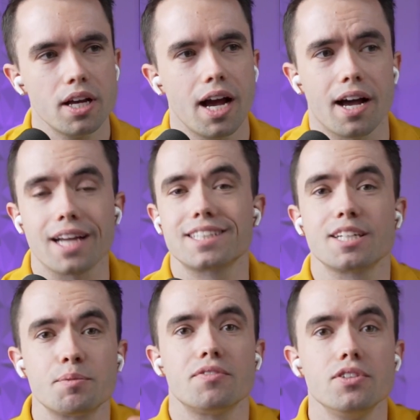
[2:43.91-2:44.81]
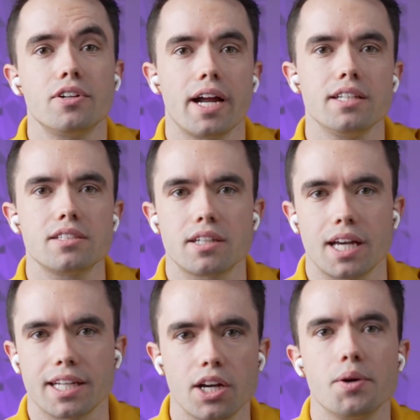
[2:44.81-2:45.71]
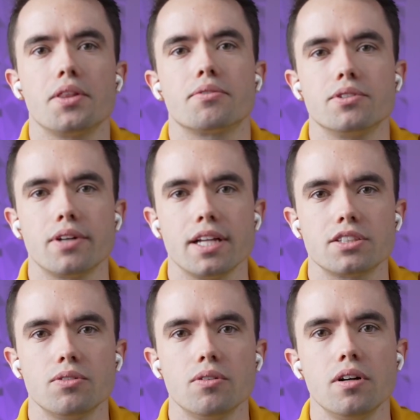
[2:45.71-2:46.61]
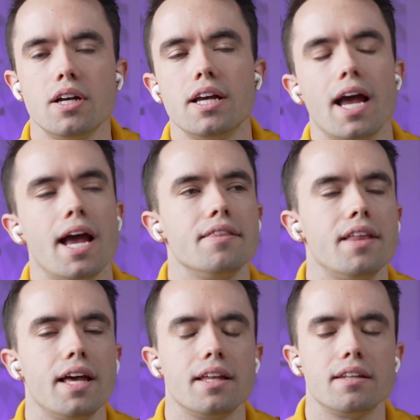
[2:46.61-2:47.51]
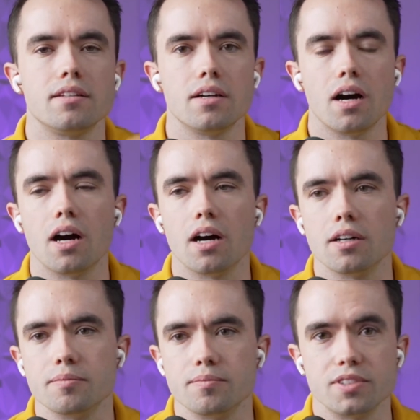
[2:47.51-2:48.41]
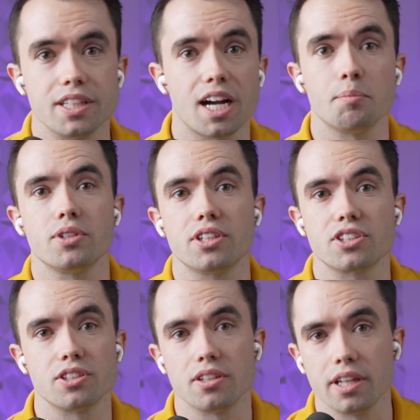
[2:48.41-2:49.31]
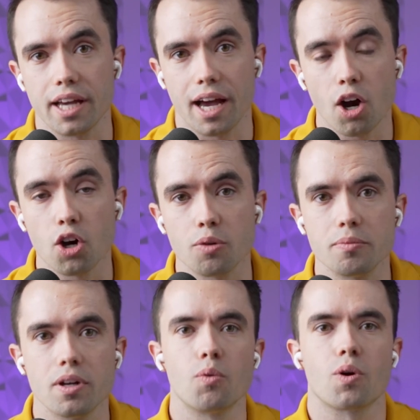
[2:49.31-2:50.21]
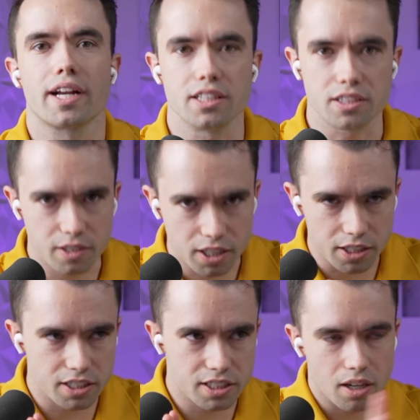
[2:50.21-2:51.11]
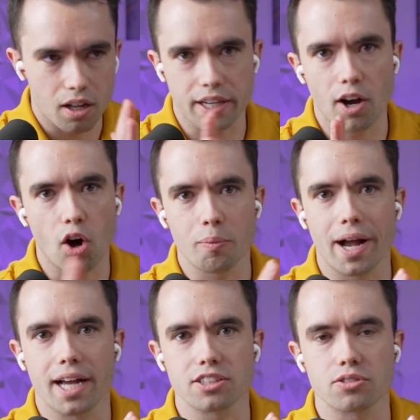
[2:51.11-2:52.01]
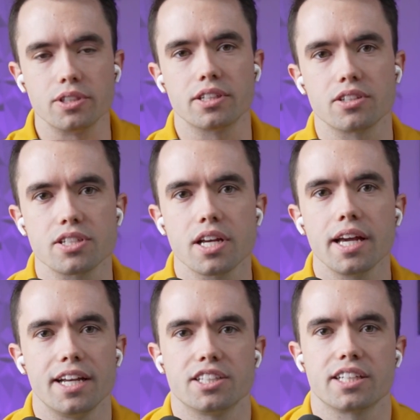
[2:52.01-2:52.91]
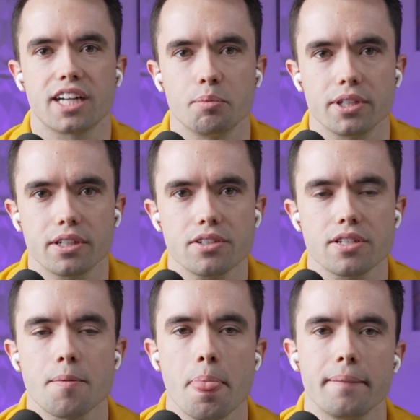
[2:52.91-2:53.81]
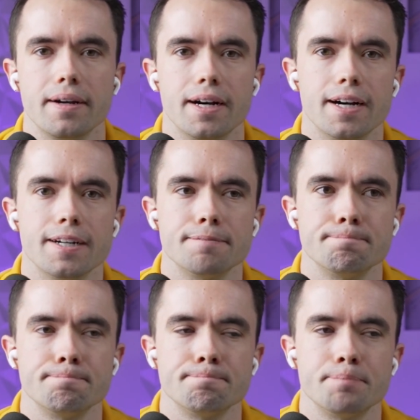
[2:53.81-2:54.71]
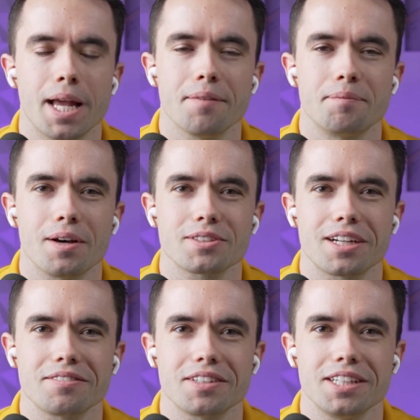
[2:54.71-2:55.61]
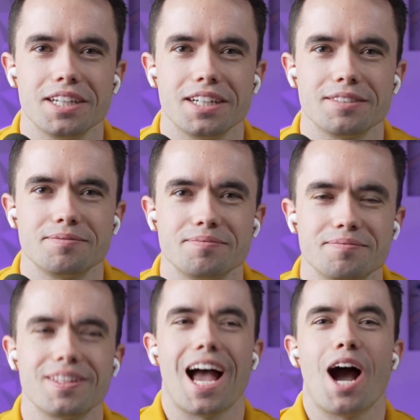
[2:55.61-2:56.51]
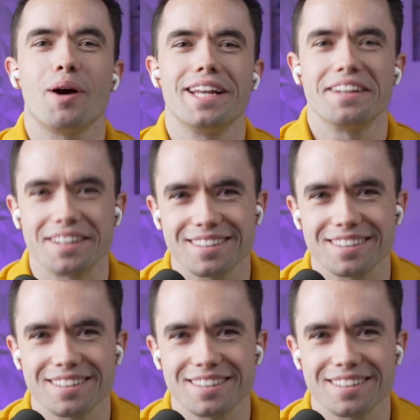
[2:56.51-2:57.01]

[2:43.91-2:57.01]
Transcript: I skipped a few grades, kind of going through grade school, and then did a couple years at home where I could consolidate all my high school years in just a couple years. But yeah, that was kind of the how I did it.